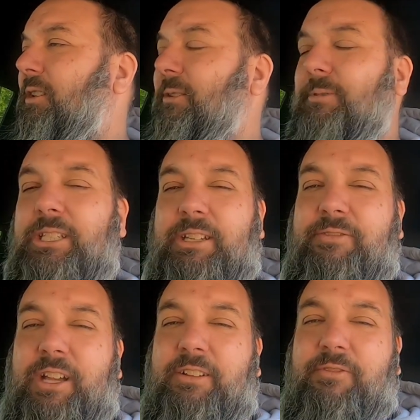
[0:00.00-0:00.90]
let me see
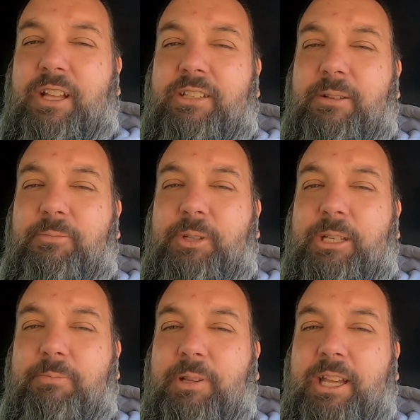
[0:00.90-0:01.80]
if I can find something we
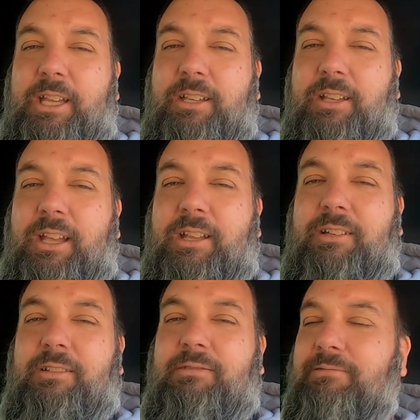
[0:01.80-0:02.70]
can play
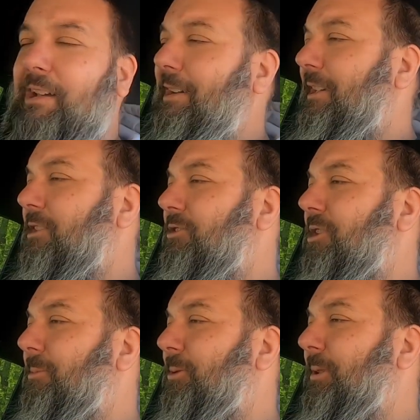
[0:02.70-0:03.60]
and not get in
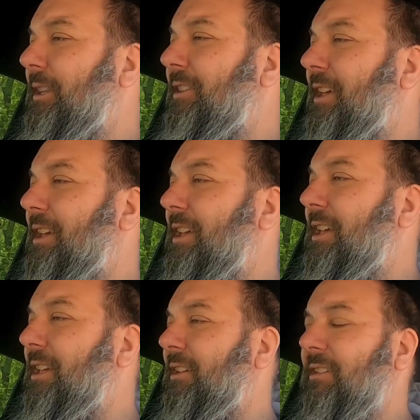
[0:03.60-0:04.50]
trouble with,
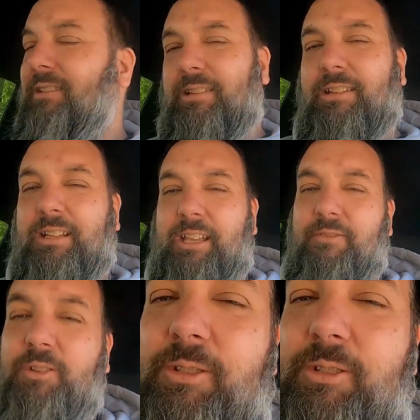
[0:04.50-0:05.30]
and give